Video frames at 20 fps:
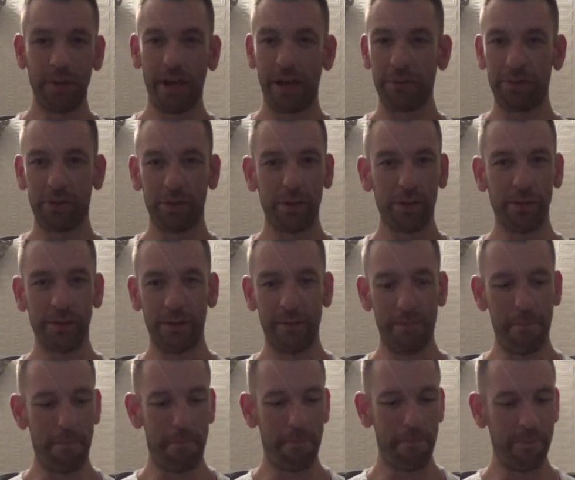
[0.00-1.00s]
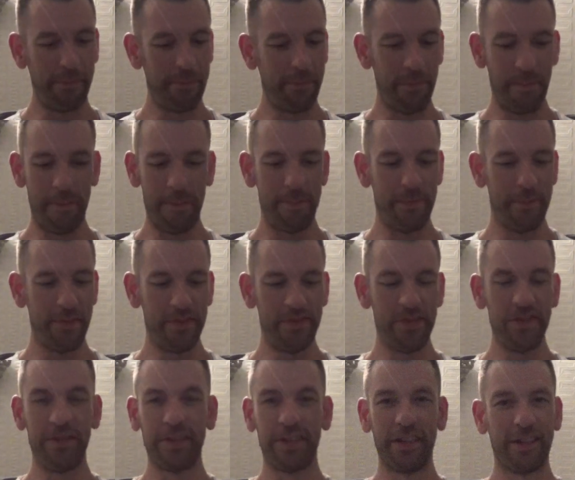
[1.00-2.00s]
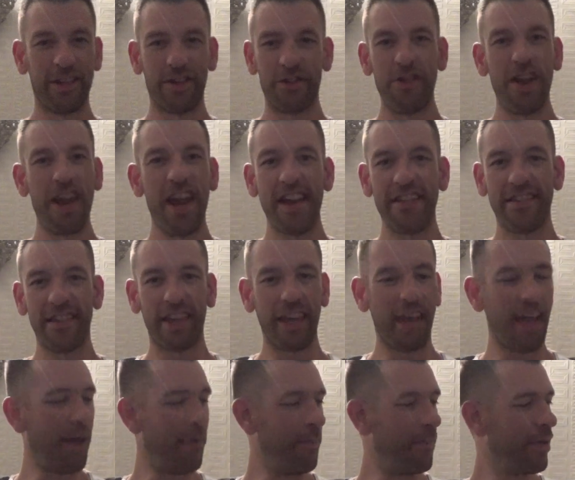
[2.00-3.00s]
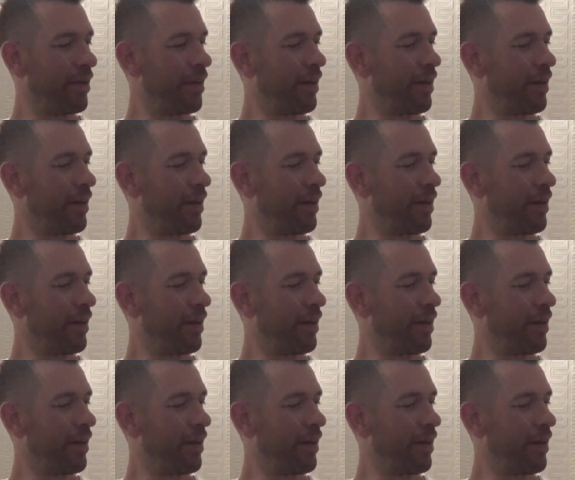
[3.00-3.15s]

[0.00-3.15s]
absolutely crazy game.